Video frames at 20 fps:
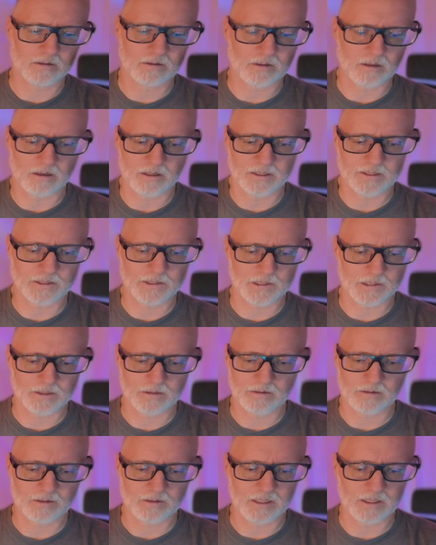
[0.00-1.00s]

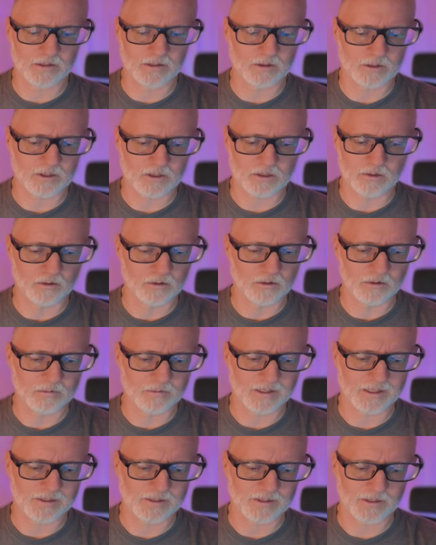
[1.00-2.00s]
Honestly, it looks cool.
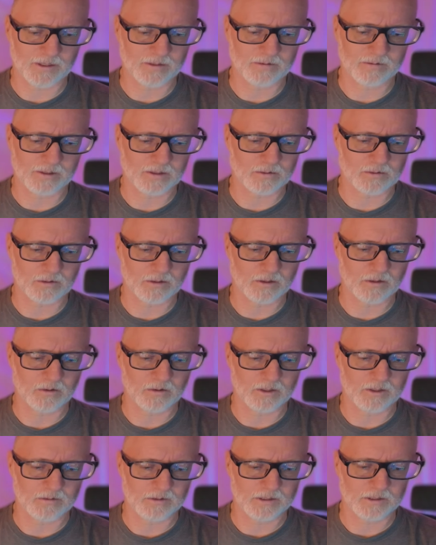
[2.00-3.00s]
That's it. That's really the
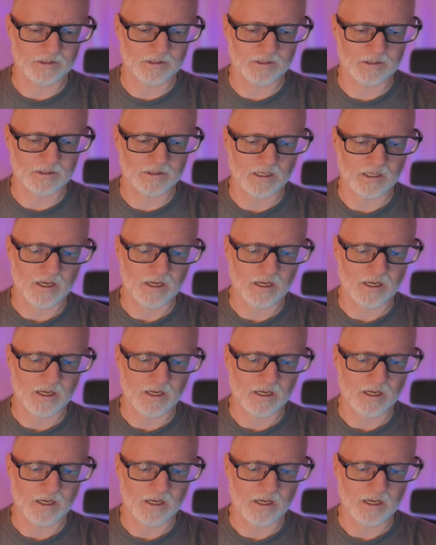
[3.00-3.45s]
only reason.